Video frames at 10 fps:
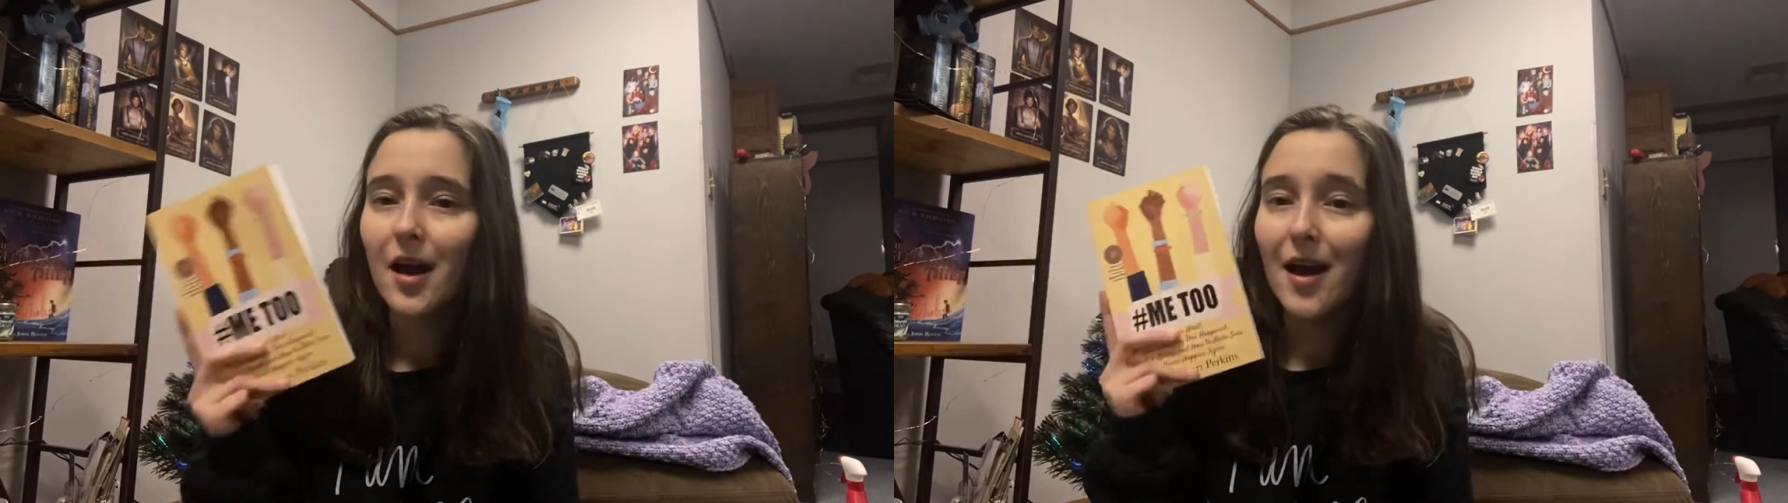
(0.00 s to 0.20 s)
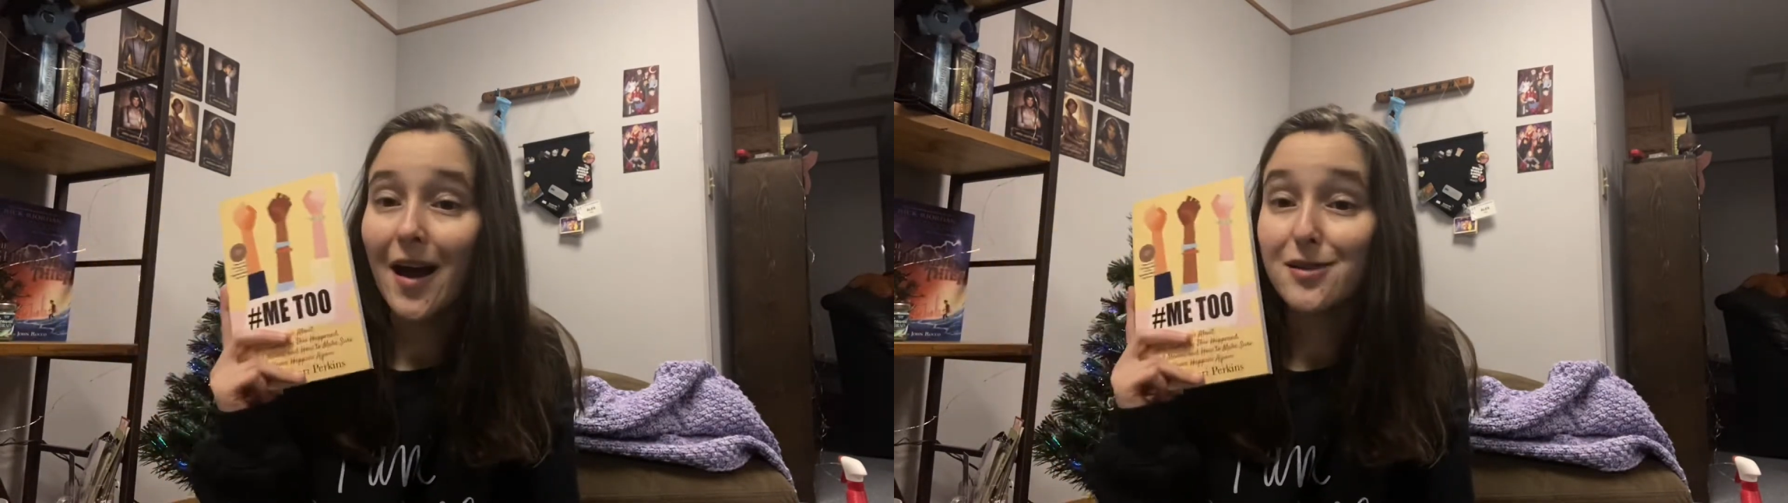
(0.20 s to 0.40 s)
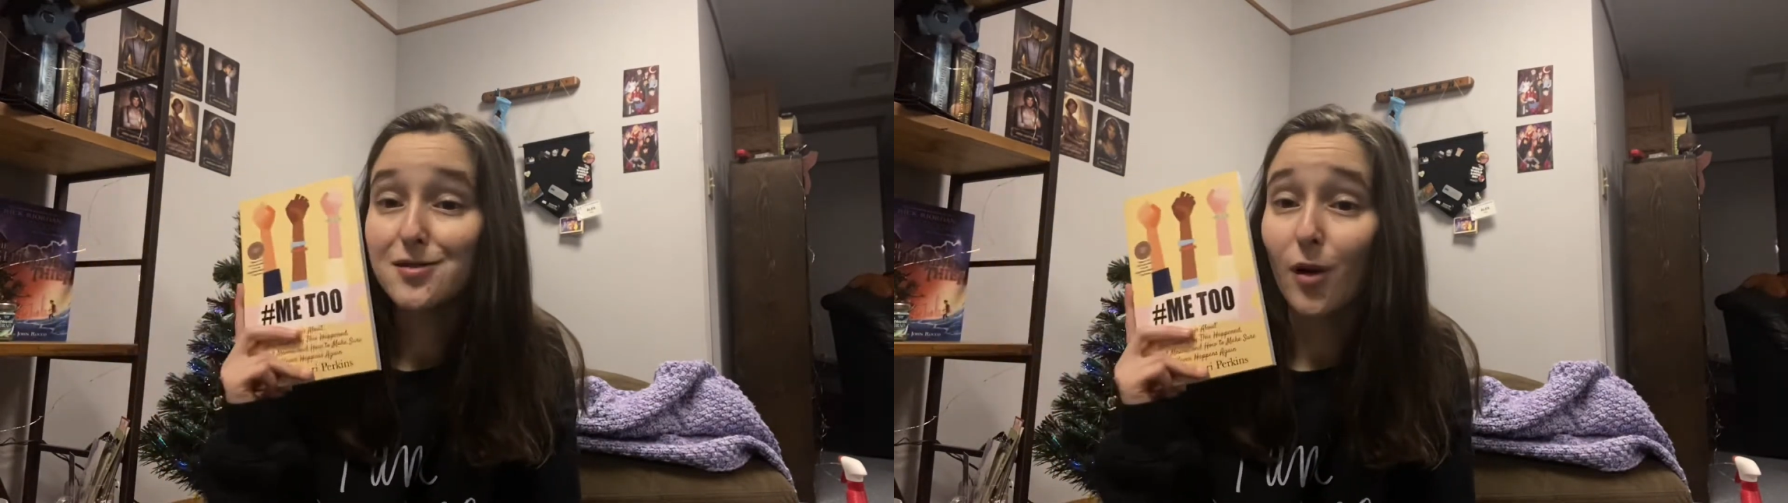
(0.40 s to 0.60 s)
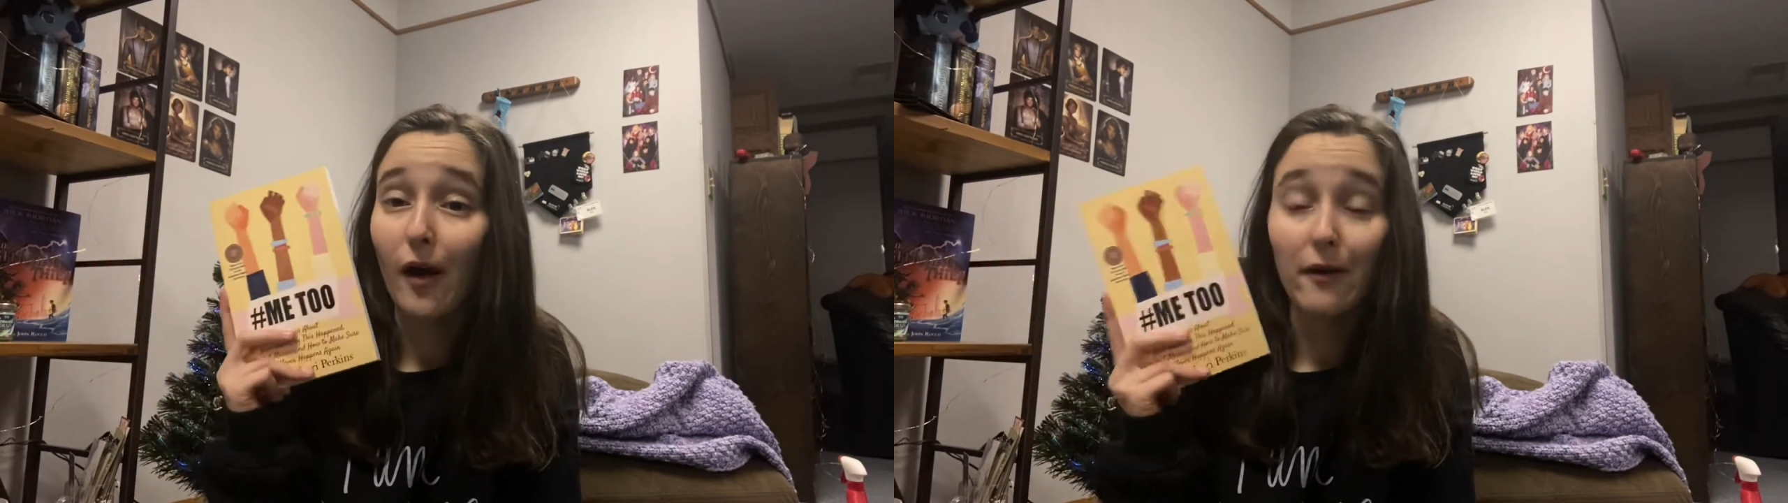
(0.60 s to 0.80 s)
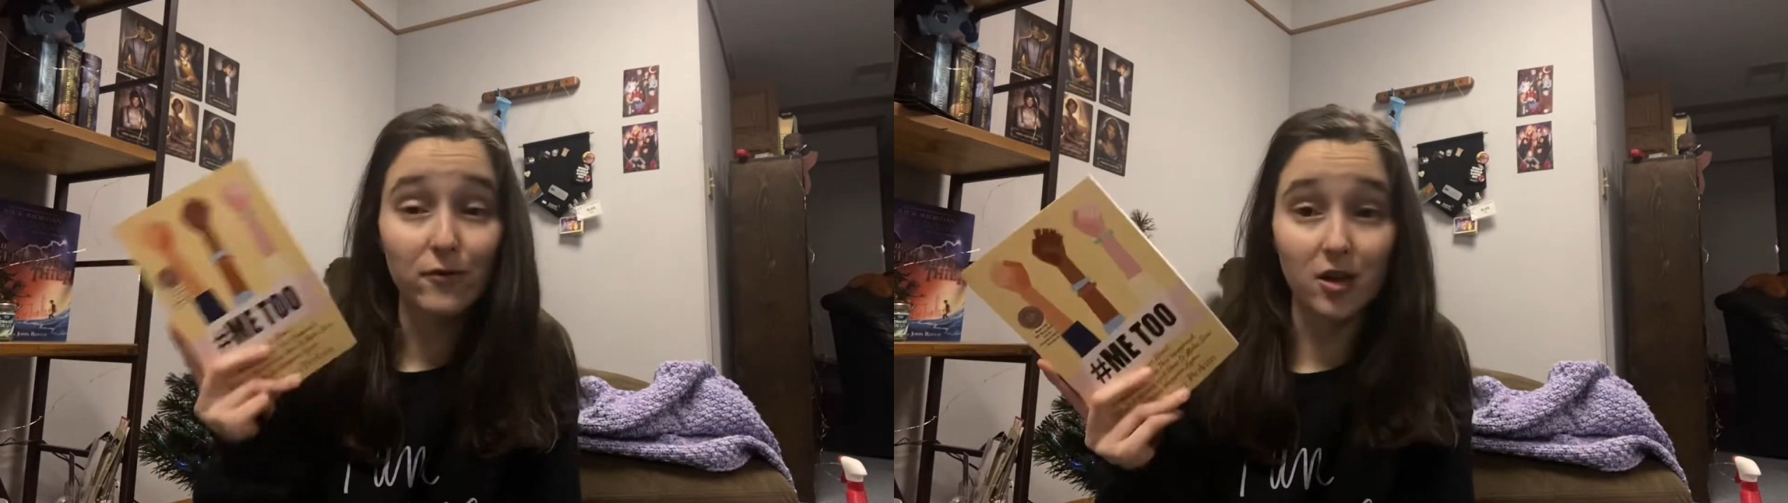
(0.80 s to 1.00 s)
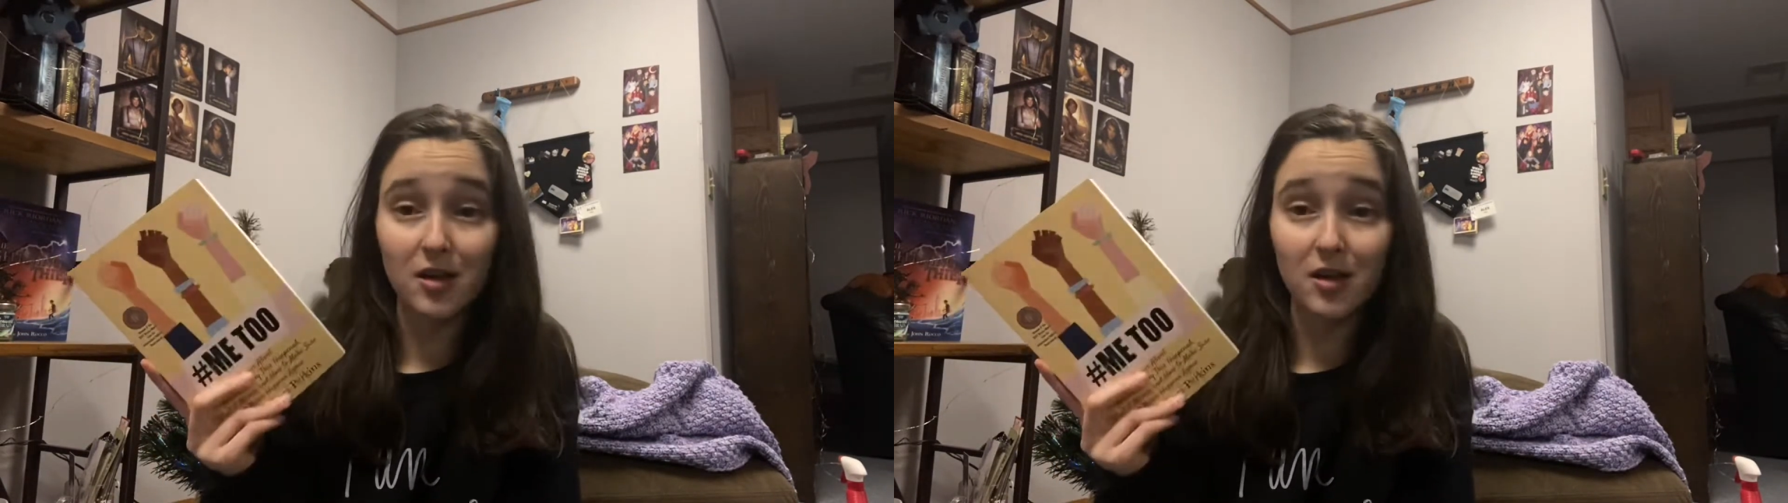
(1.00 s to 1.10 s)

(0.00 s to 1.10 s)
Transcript: and so I'm very